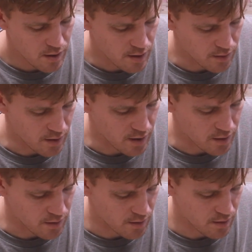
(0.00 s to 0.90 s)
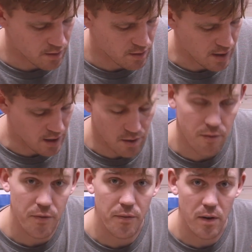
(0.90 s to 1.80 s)
And then kind
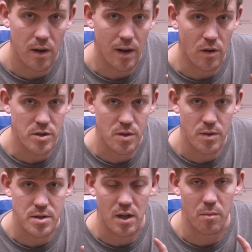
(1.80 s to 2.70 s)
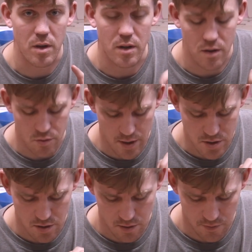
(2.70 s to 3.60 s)
of also is sending me in the
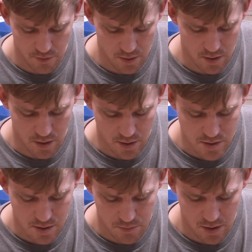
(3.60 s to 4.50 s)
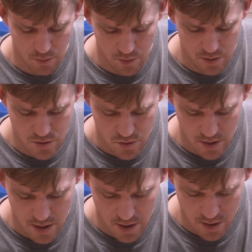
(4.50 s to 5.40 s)
direction of something I want to
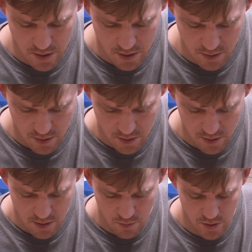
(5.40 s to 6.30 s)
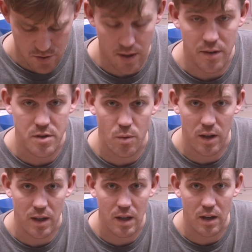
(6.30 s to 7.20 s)
try. I want to try this one
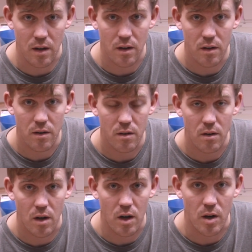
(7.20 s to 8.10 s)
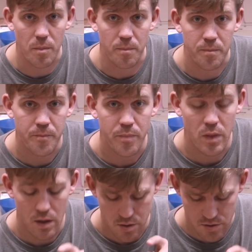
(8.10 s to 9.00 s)
again,
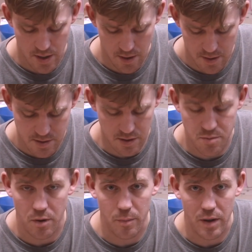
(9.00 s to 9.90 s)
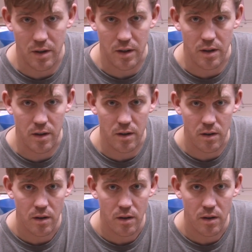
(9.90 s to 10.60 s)
try this experiment again,